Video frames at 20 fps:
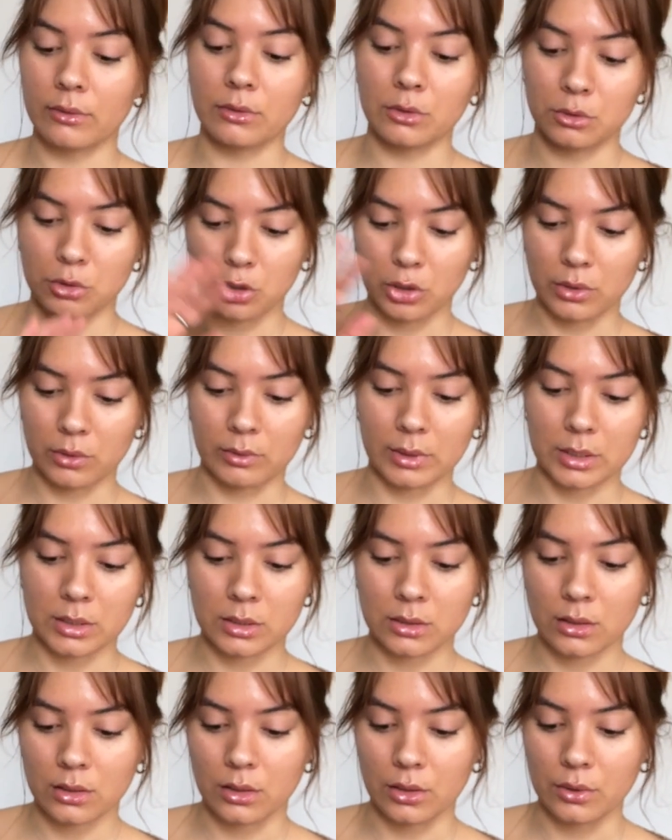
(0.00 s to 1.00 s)
show you the rest of
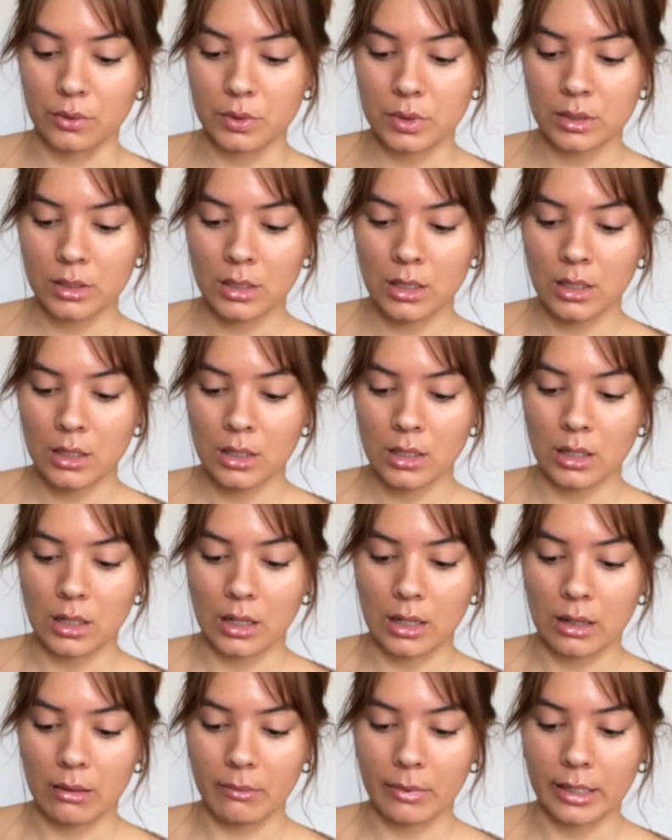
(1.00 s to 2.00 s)
the clothes.
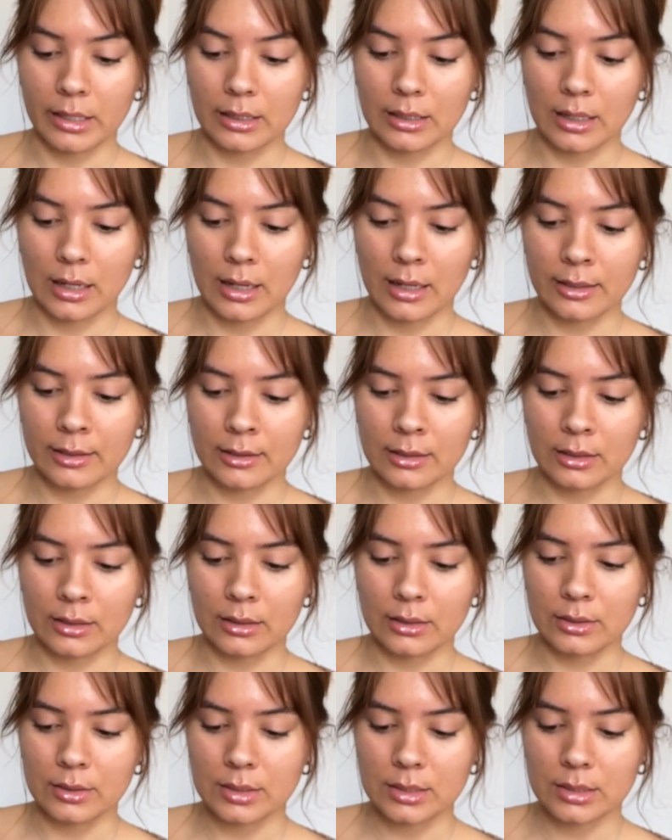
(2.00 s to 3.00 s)
I got
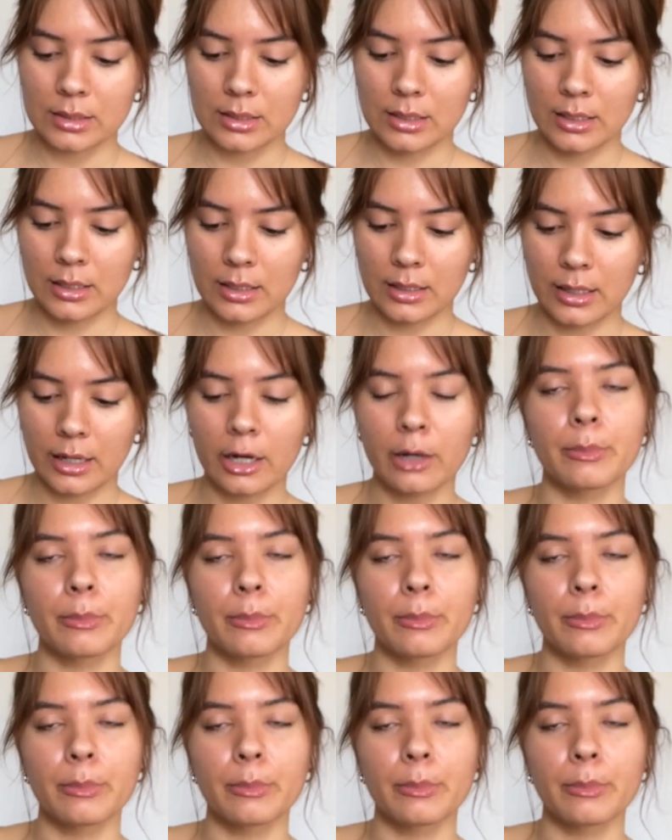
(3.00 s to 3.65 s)
these hair